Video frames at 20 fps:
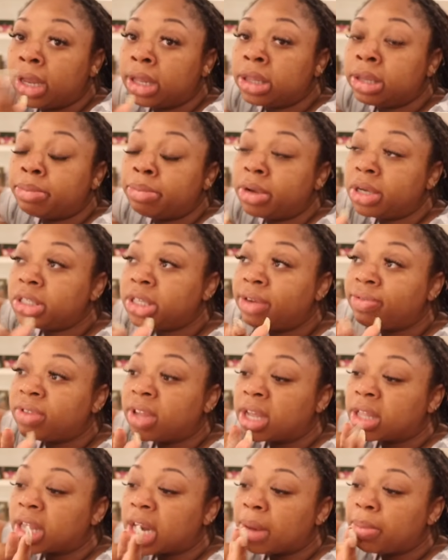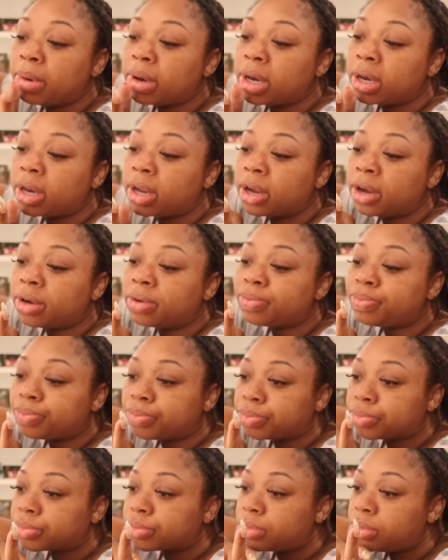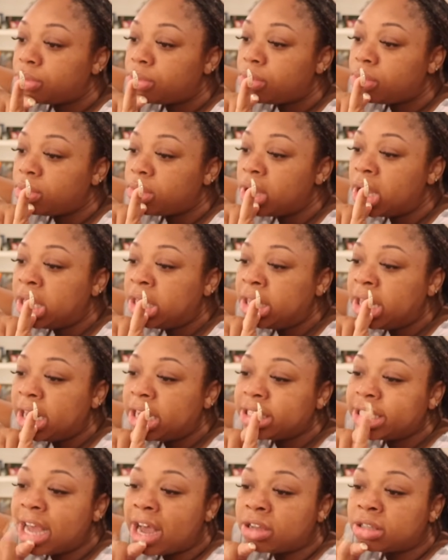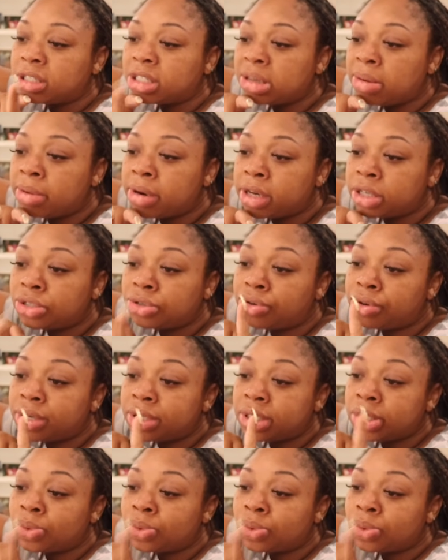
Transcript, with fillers: The bookshelf thing that I put in there, that the towels and some of their toys